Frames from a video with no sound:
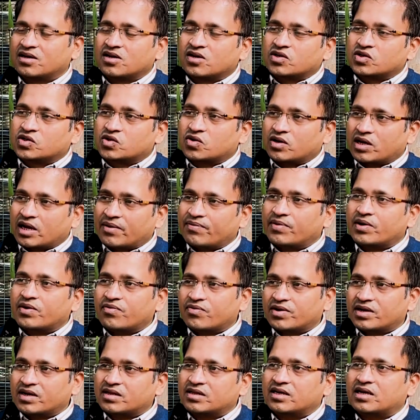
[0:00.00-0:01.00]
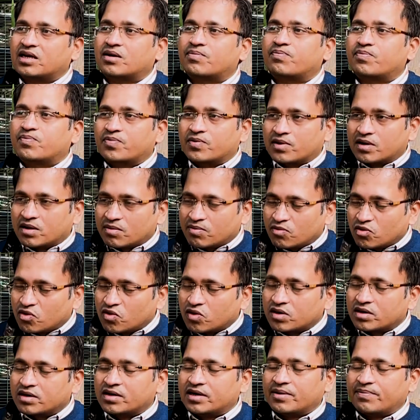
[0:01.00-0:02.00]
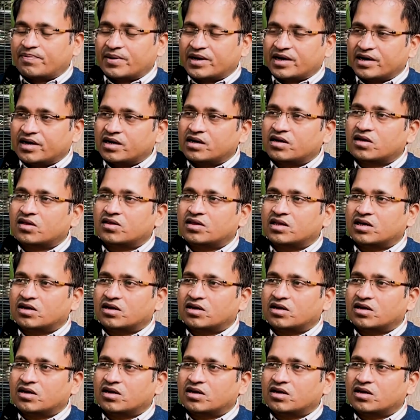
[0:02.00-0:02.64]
So everywhere they are more dependent on the